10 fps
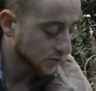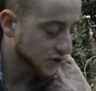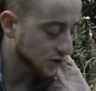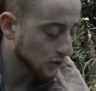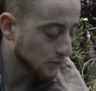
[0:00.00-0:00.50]

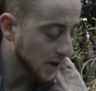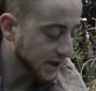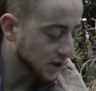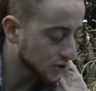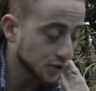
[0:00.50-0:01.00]
So
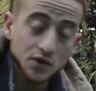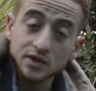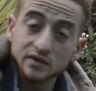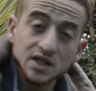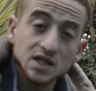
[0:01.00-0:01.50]
making sure those
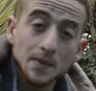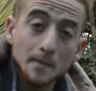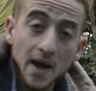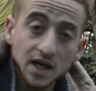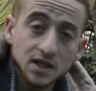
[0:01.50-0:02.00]
events are
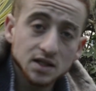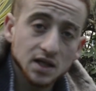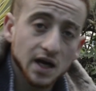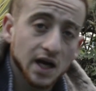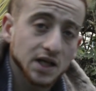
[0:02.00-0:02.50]
made
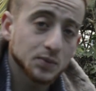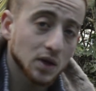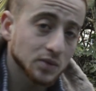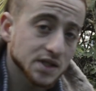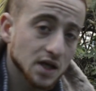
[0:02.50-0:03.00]
and
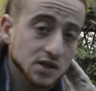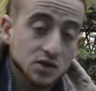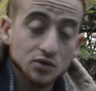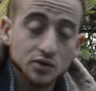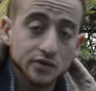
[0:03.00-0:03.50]

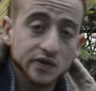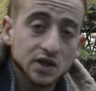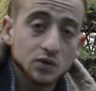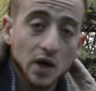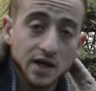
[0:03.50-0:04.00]
publicized through the
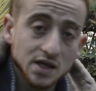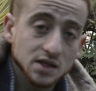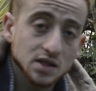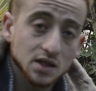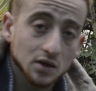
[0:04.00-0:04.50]
feed when
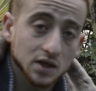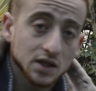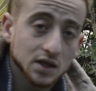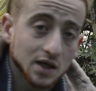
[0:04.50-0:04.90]
necessary,